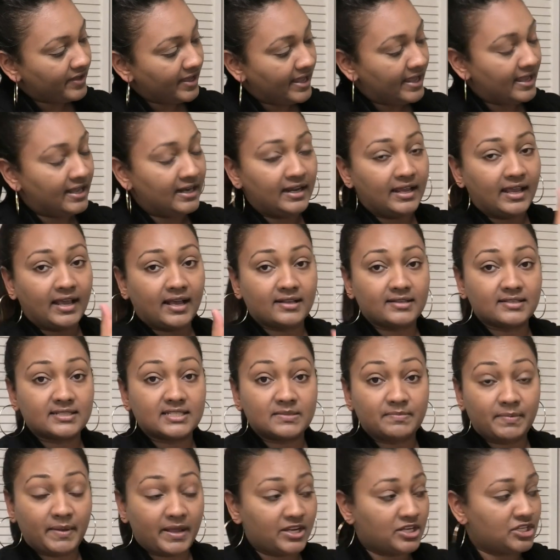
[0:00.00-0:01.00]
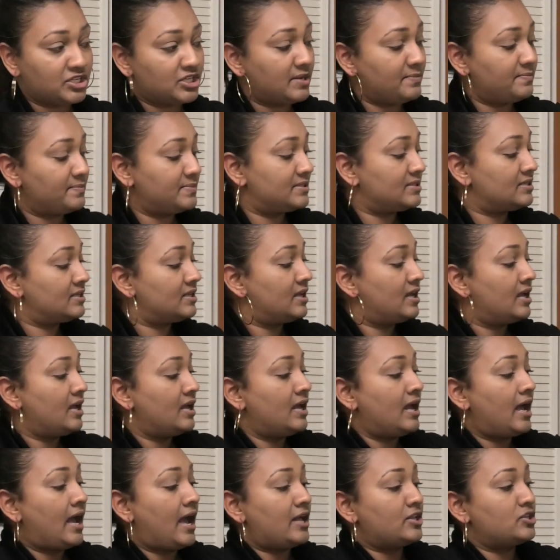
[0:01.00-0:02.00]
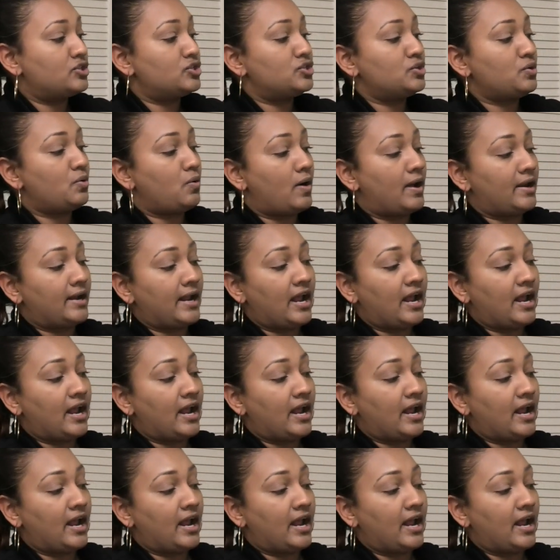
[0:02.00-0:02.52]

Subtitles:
alien spaceships, and so on.